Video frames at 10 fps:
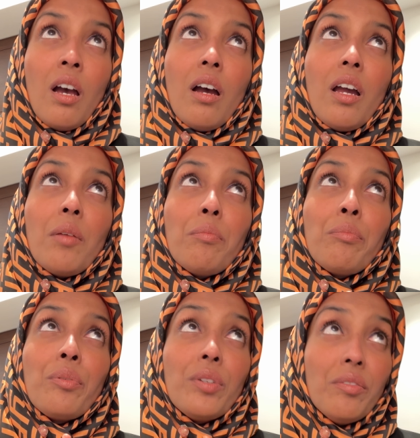I
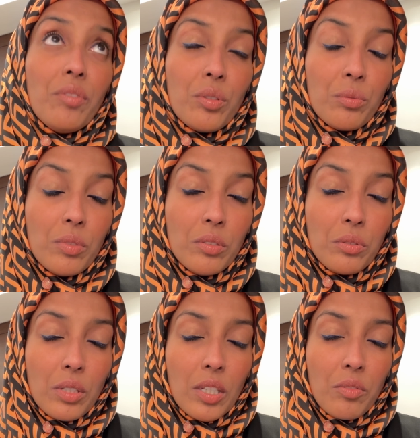pray for the world to
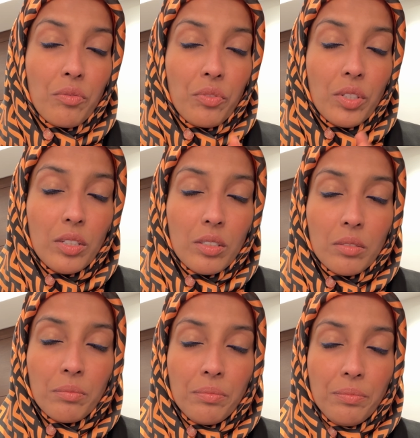gain freedom,